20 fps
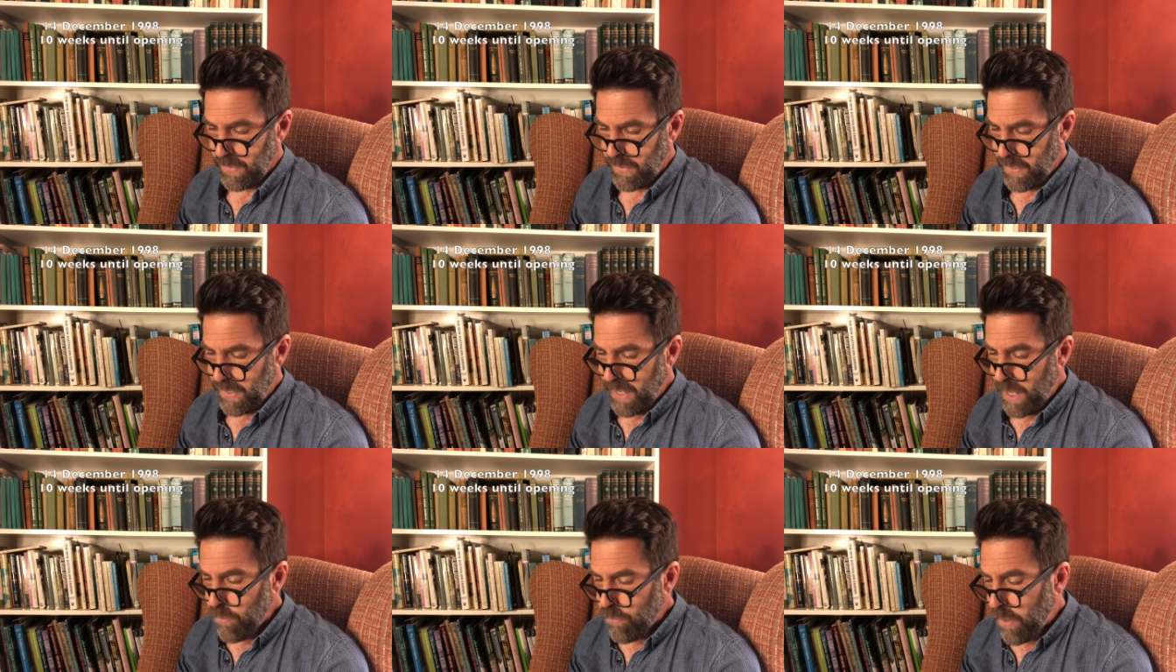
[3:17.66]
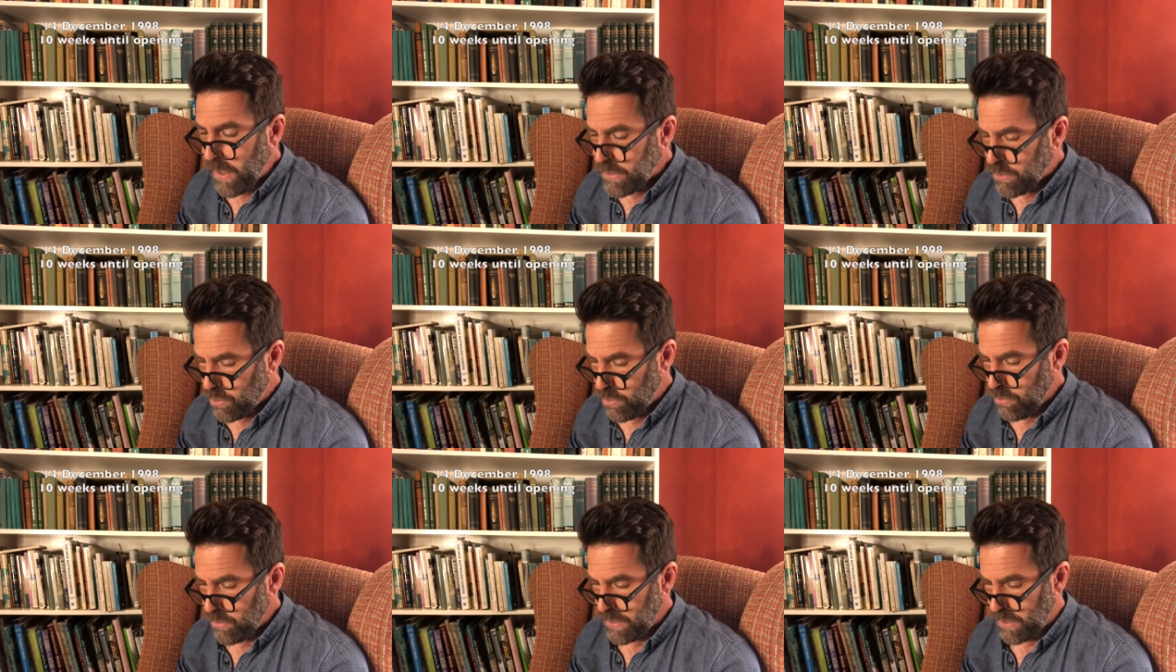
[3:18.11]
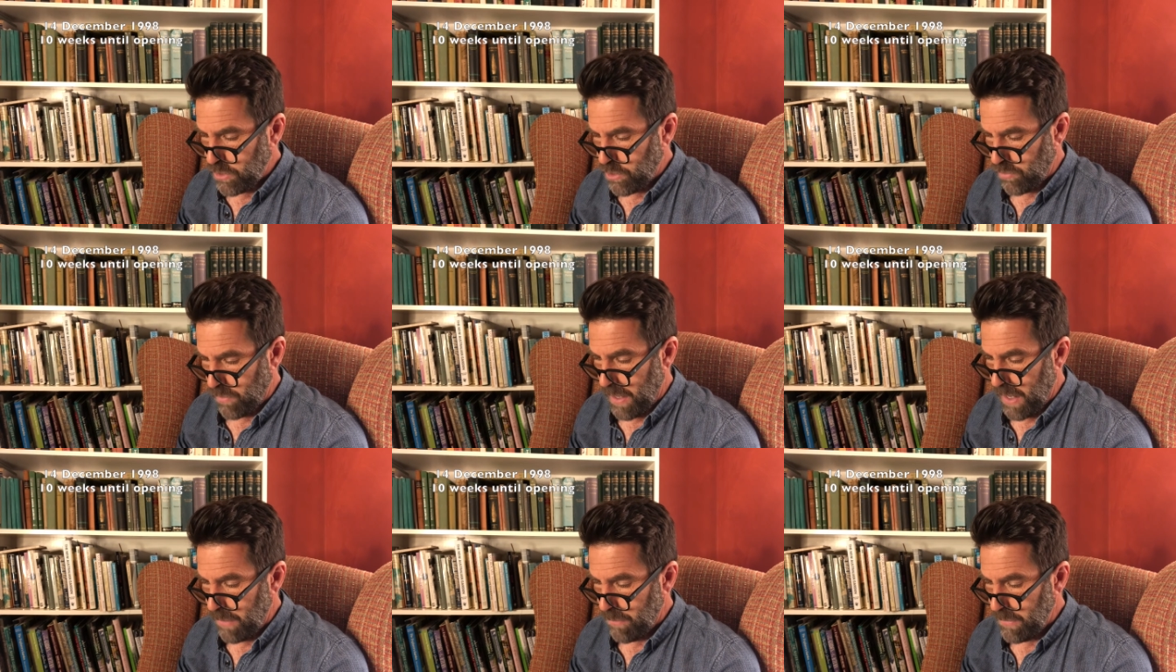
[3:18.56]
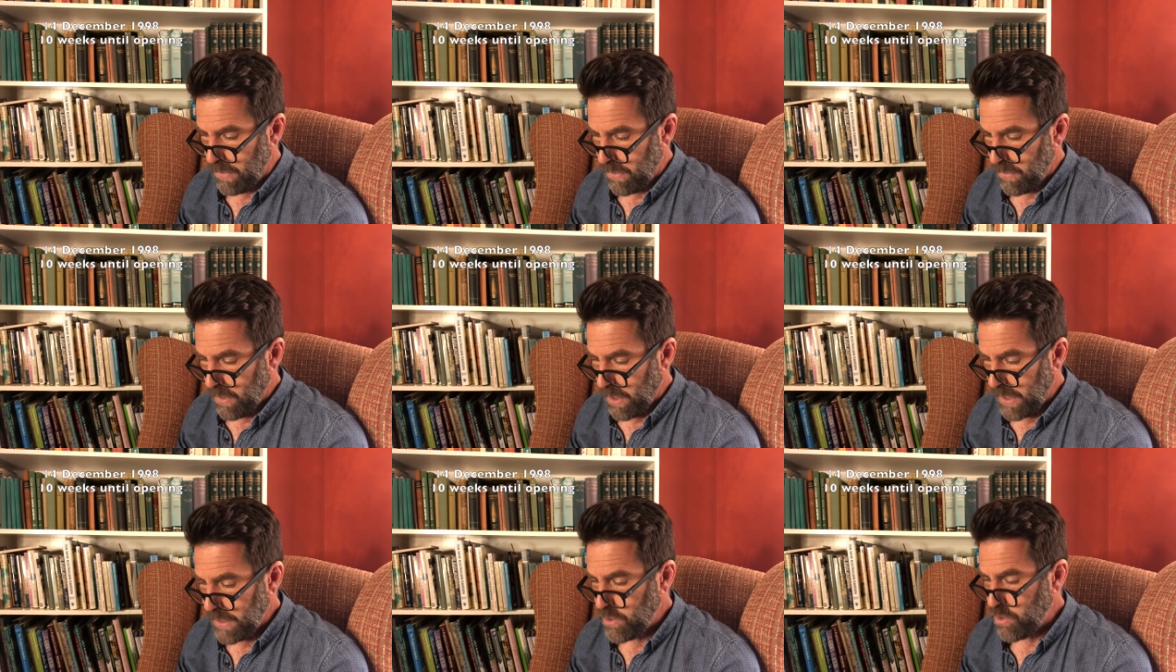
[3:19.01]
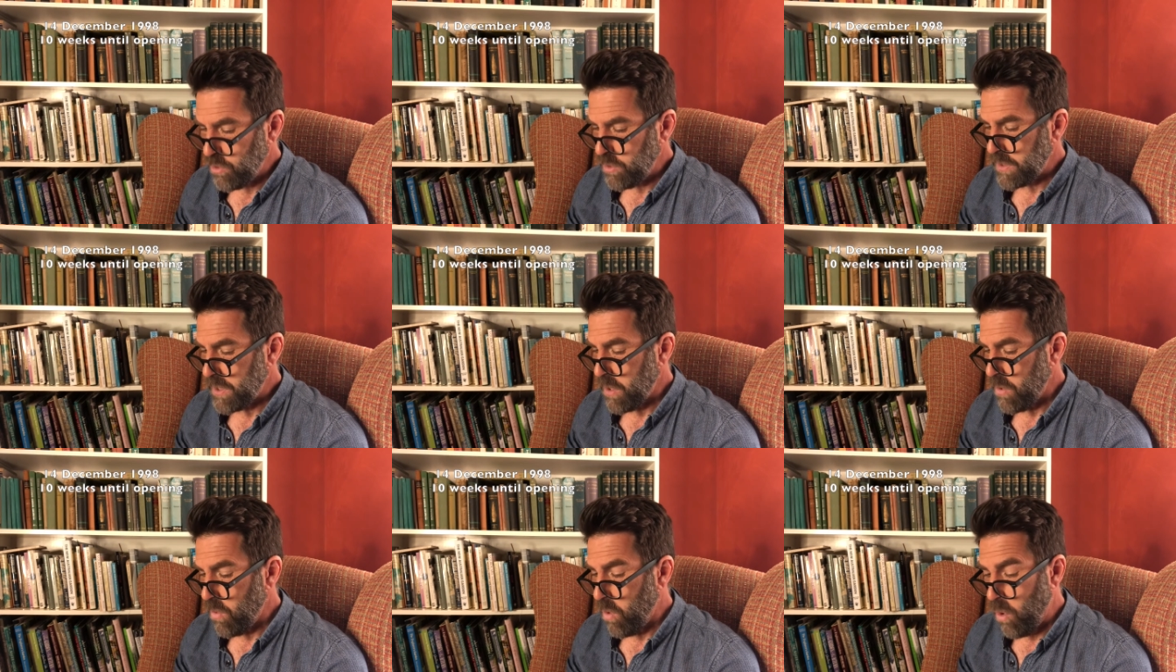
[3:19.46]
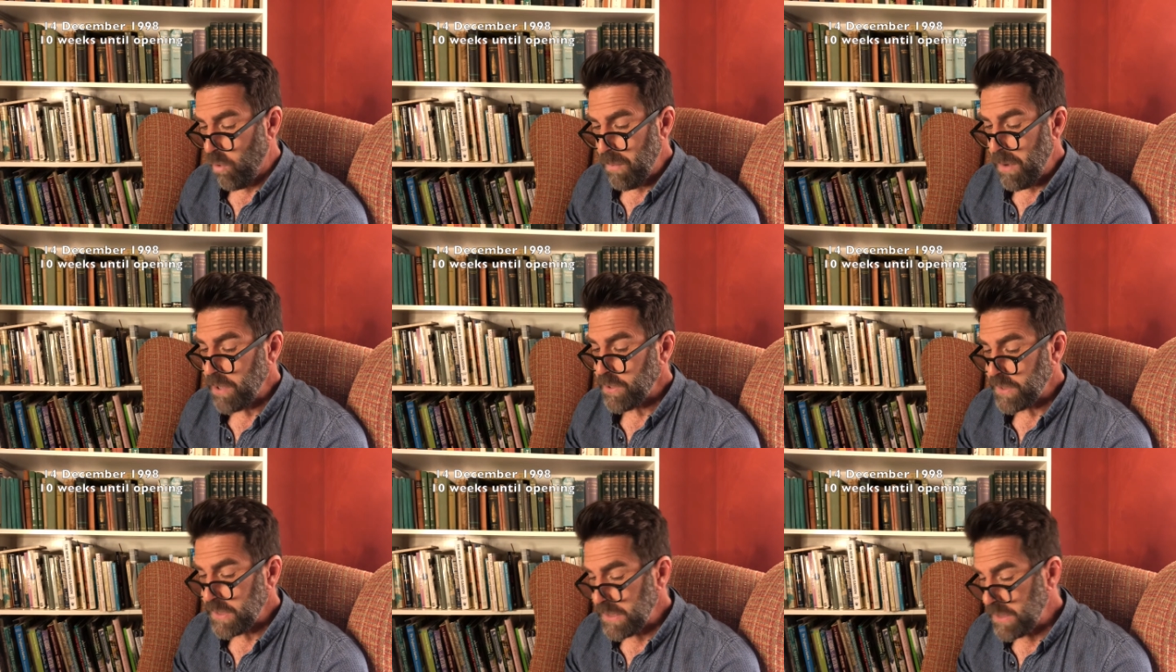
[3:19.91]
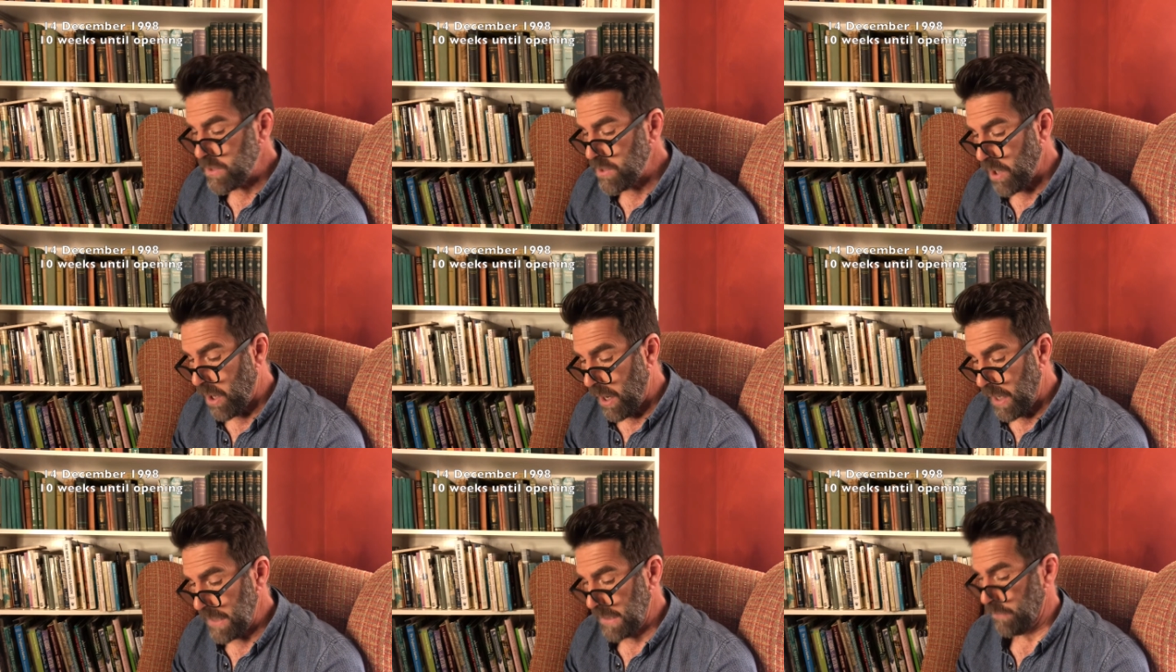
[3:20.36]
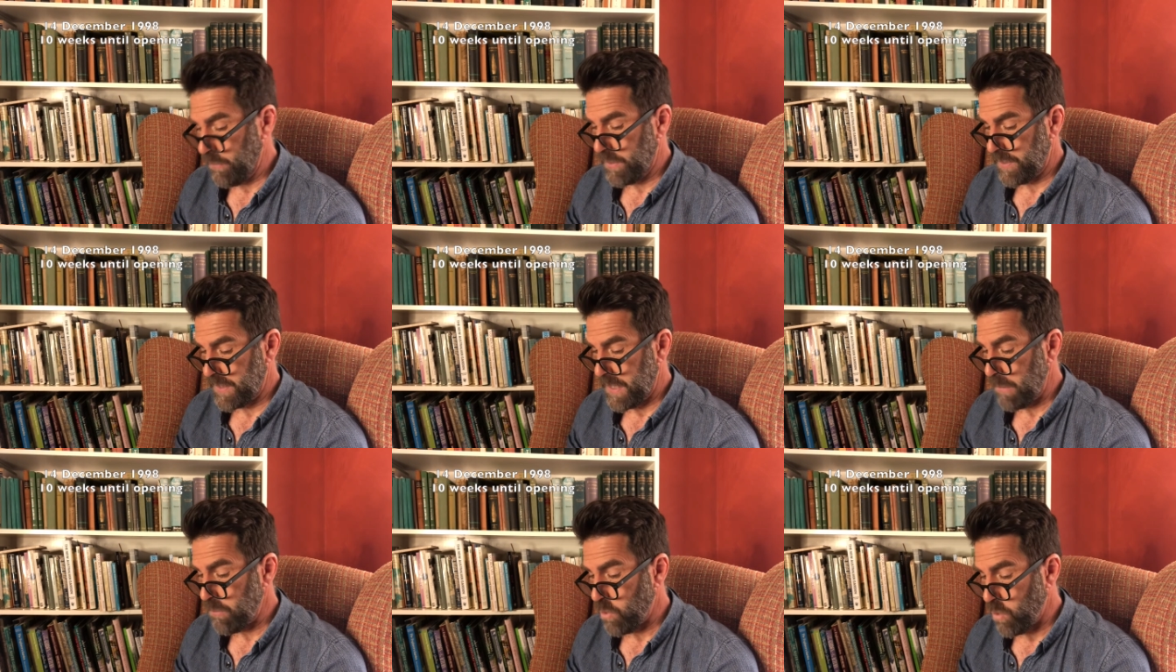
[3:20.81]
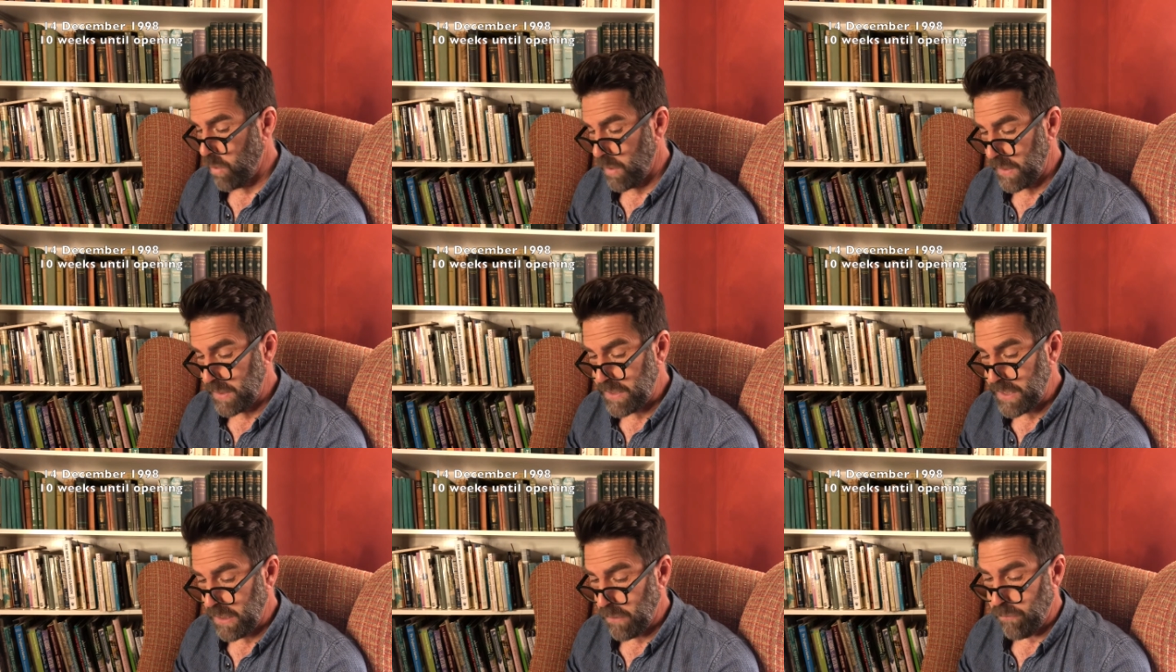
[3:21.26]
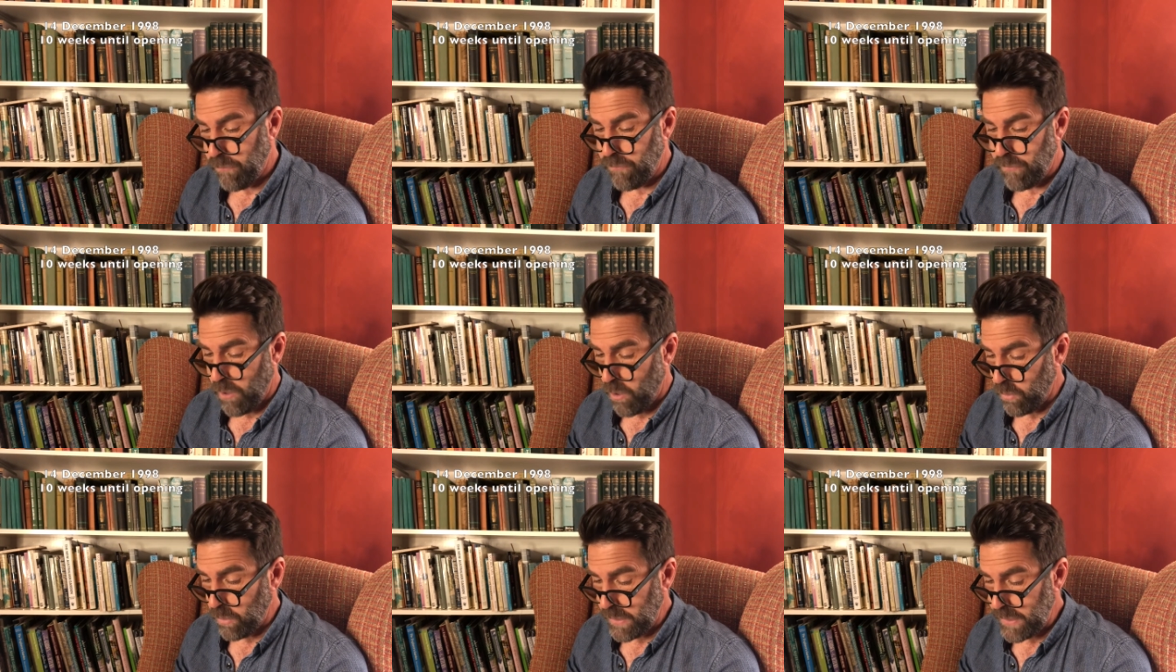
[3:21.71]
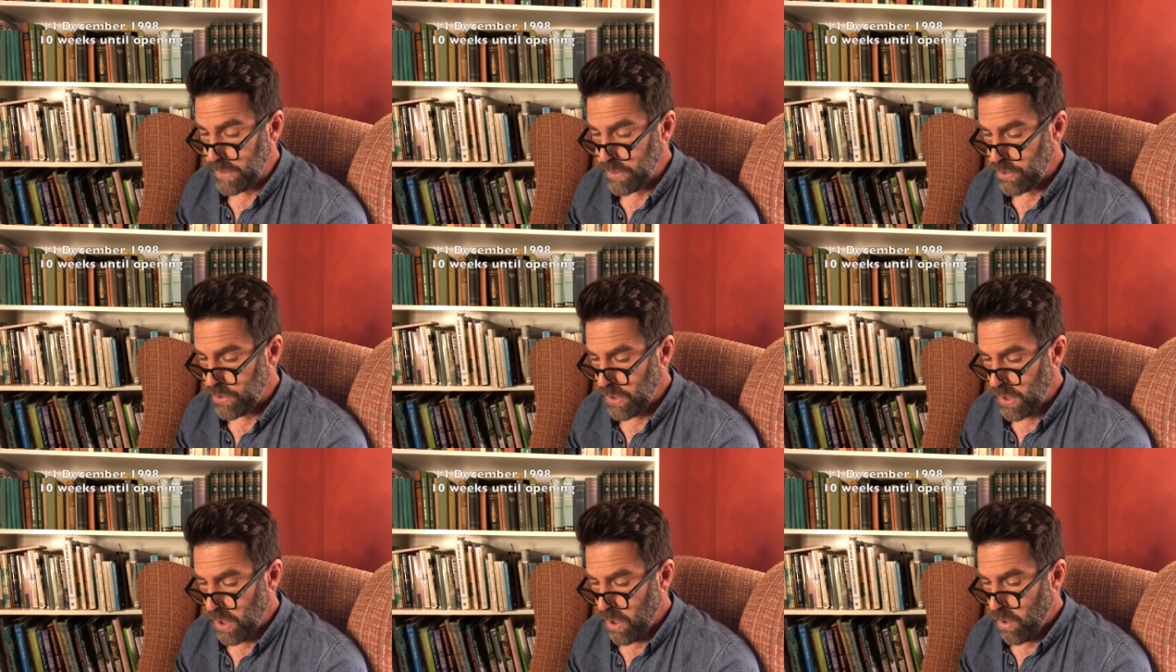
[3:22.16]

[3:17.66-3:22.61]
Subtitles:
If I choose a shrub, I do so almost entirely for some quality of foliage,